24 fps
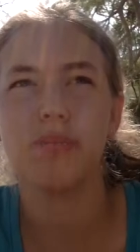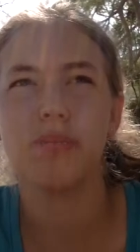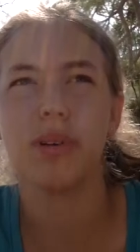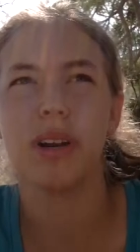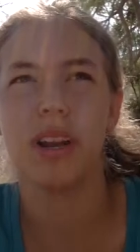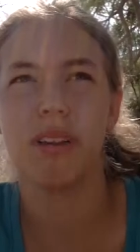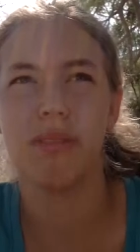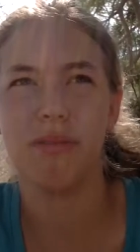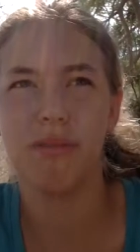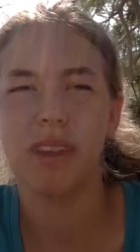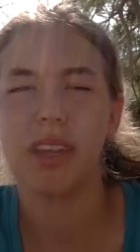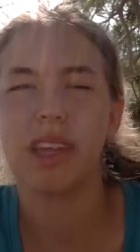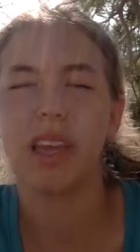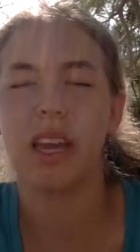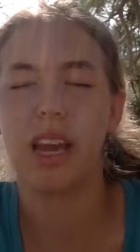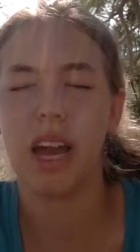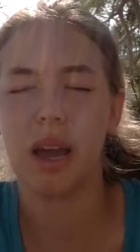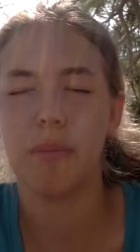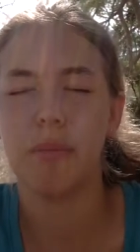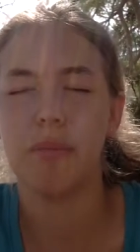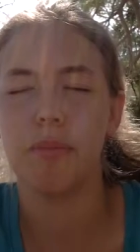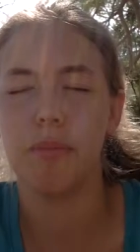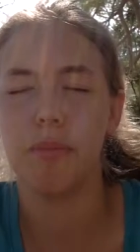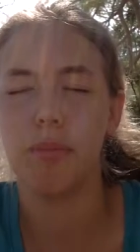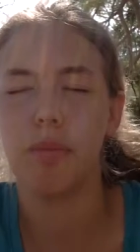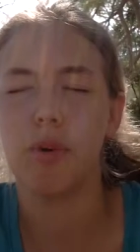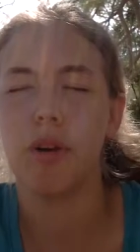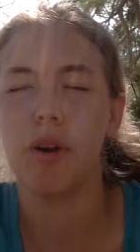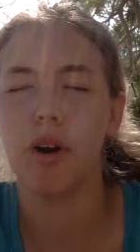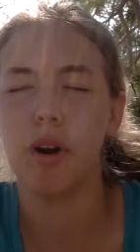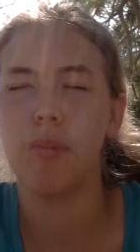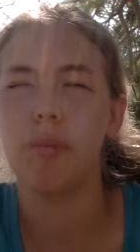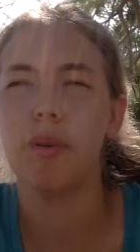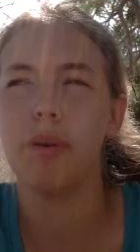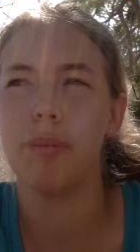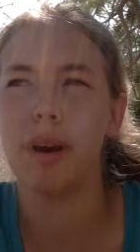but I feel like I'm more
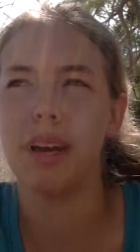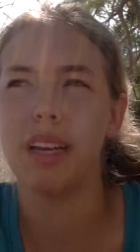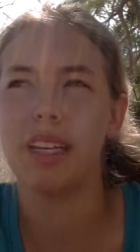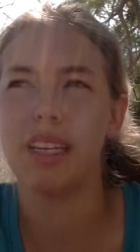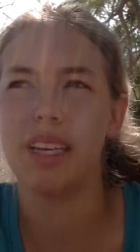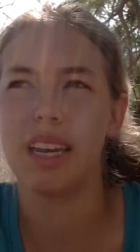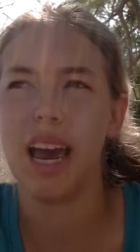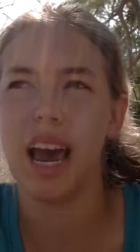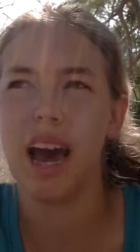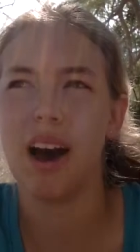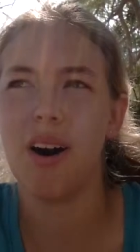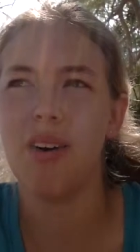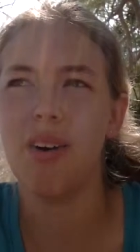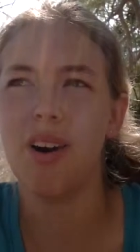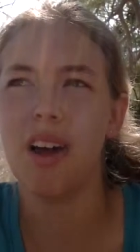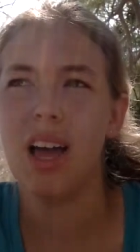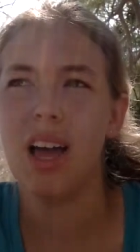open-minded now.